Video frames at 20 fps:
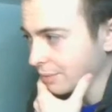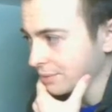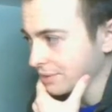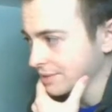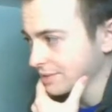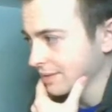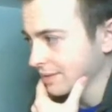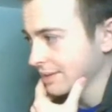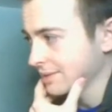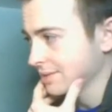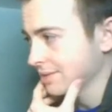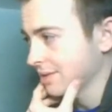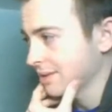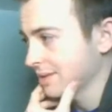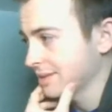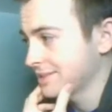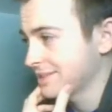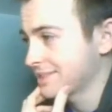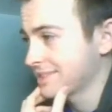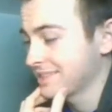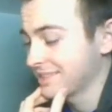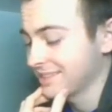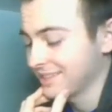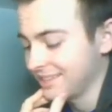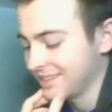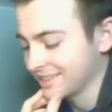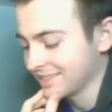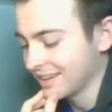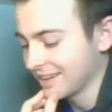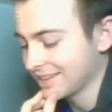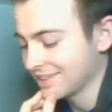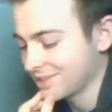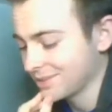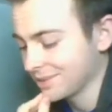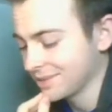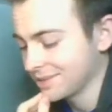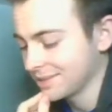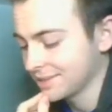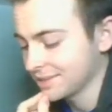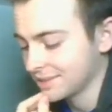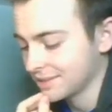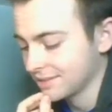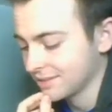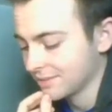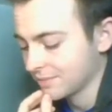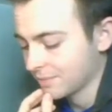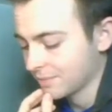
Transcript: with these last cards, these last choices.